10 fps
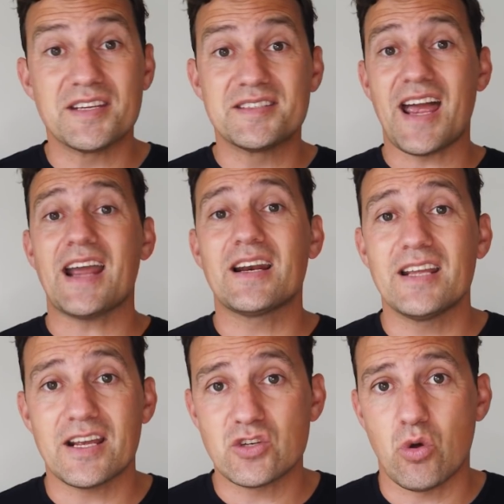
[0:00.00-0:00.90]

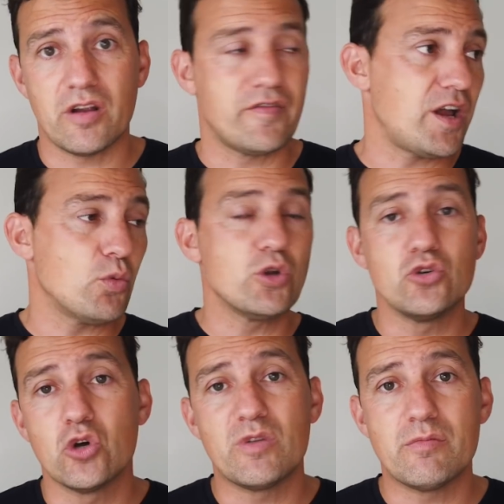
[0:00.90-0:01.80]
exactly as qualifying
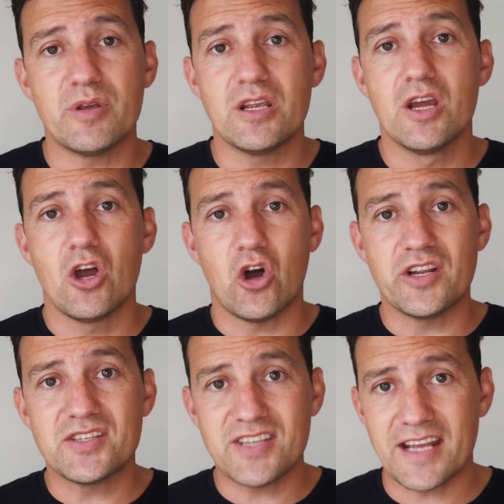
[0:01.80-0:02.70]
would normally be
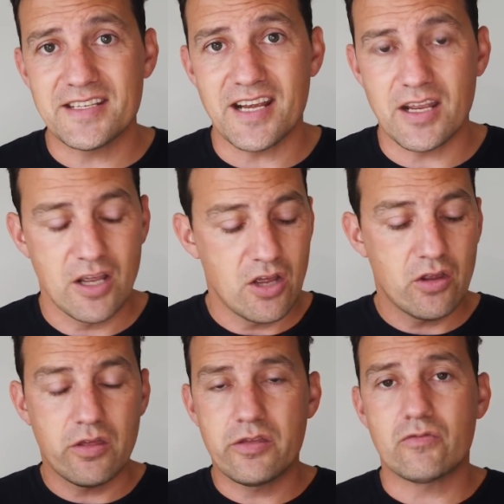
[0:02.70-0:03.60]
on a Saturday.
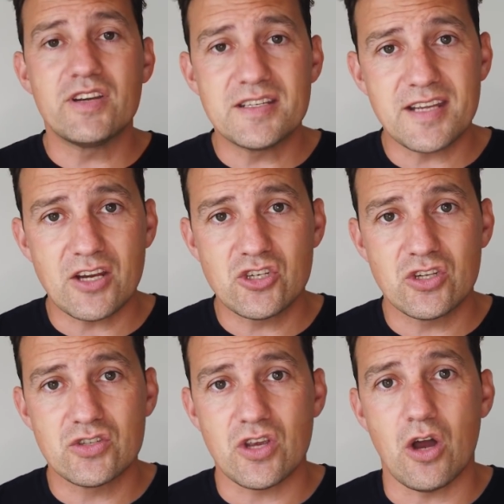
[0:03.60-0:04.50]
3
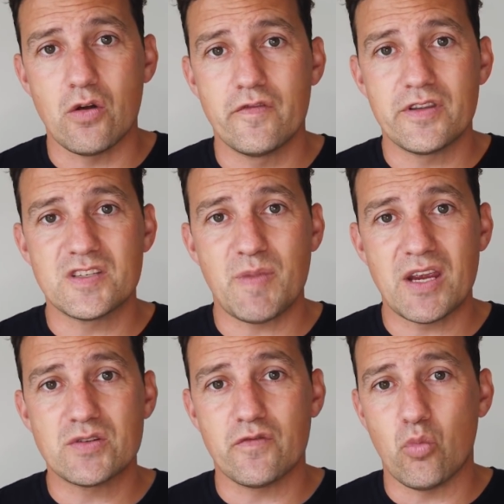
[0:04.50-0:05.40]
sessions over the
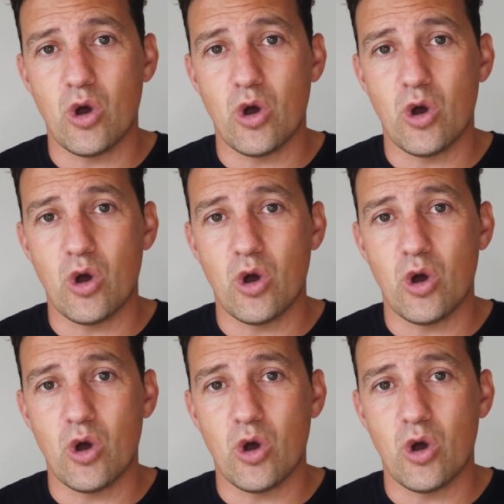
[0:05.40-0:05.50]
space of